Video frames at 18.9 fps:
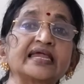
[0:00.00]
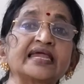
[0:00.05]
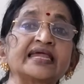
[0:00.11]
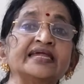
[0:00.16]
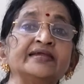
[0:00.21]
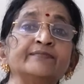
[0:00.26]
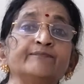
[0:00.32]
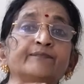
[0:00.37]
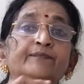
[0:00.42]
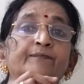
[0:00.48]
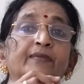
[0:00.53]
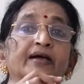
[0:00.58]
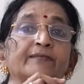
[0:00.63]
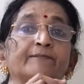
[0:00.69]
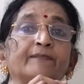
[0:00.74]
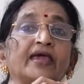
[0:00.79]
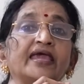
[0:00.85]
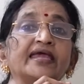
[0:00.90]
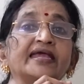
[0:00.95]
by
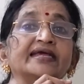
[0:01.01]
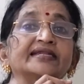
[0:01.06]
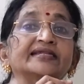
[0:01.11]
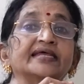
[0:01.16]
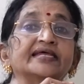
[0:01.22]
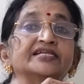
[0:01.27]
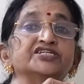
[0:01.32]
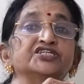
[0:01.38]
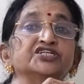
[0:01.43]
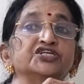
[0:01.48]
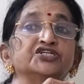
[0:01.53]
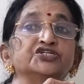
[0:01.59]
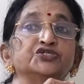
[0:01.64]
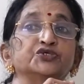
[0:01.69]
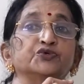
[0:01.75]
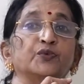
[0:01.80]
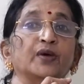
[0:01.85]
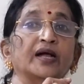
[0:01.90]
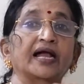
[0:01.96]
paying attention
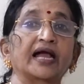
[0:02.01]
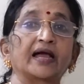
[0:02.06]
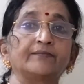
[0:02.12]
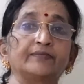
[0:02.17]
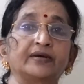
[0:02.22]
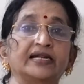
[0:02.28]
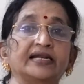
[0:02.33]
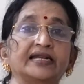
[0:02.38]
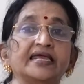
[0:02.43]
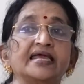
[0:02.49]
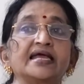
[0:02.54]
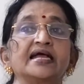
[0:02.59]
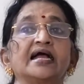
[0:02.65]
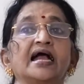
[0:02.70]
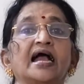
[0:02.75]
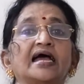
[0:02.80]
to vocabulary